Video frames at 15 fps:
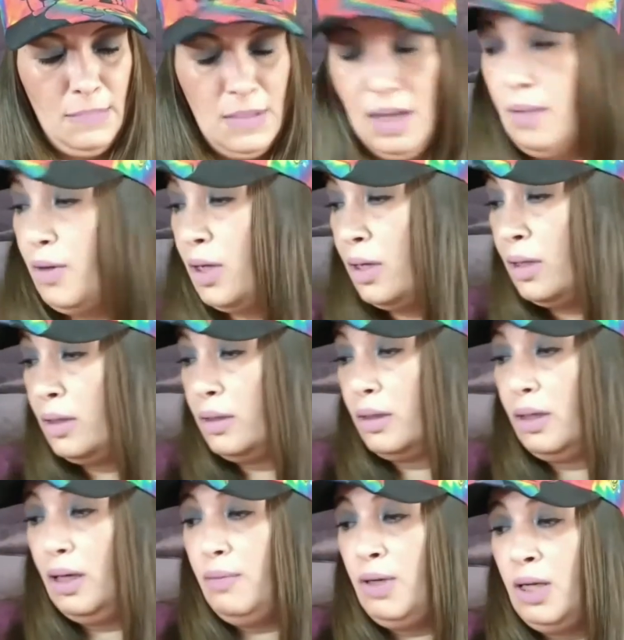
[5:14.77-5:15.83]
Come on,
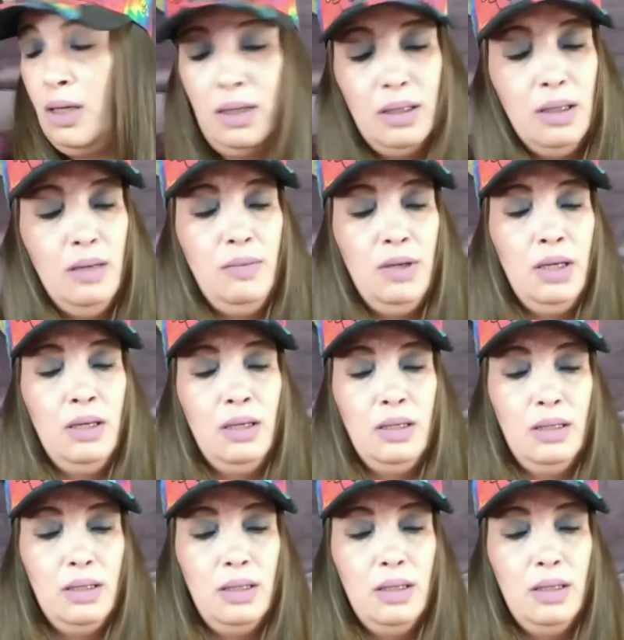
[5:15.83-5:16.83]
come on, come on.